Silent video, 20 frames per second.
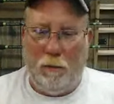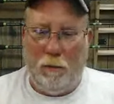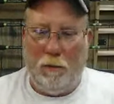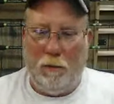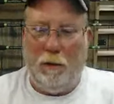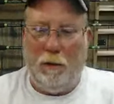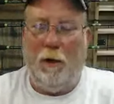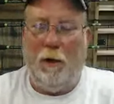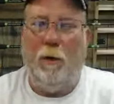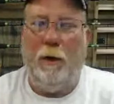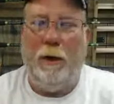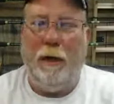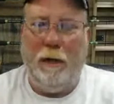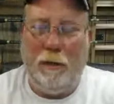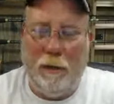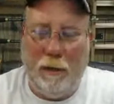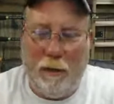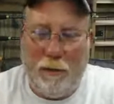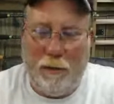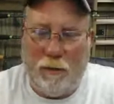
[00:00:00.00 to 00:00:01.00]
He
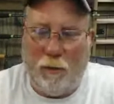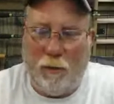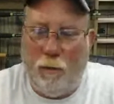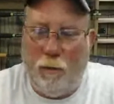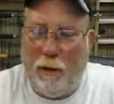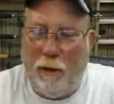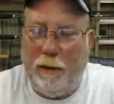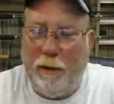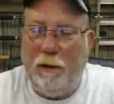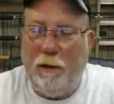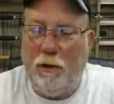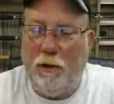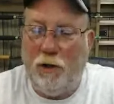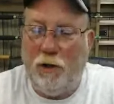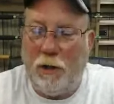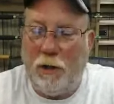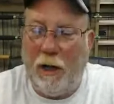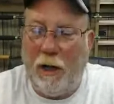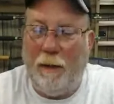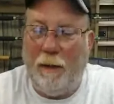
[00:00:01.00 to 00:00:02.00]
does a really good
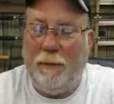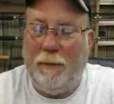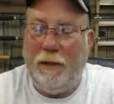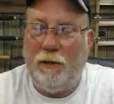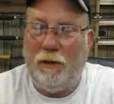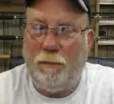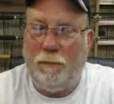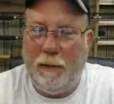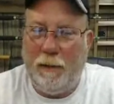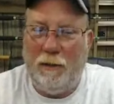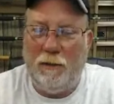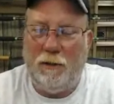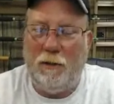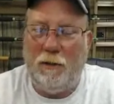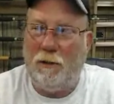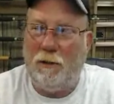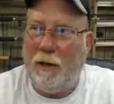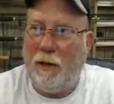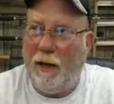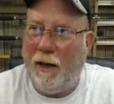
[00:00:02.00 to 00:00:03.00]
job. He spends
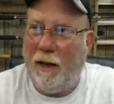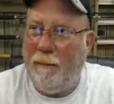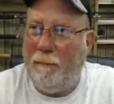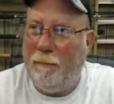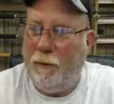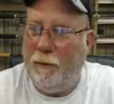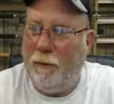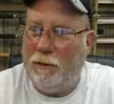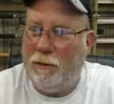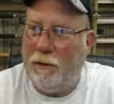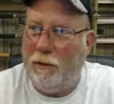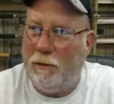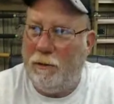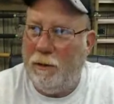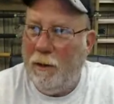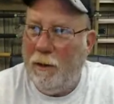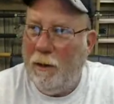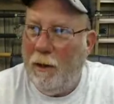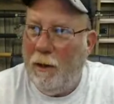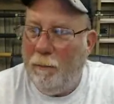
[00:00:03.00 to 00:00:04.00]
his time, puts
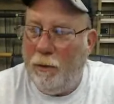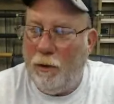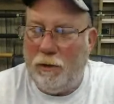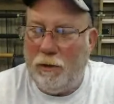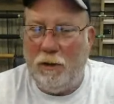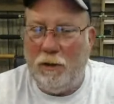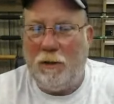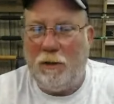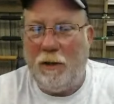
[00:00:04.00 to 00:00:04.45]
his